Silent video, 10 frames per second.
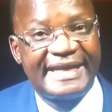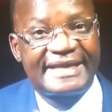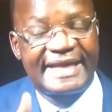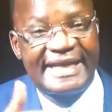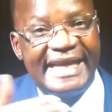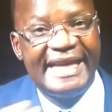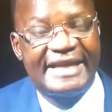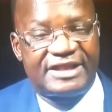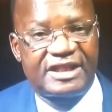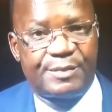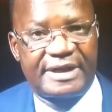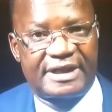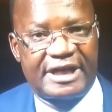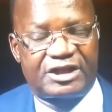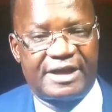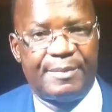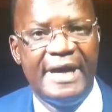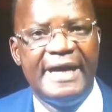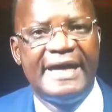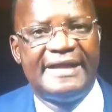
It is an illegitimate regime.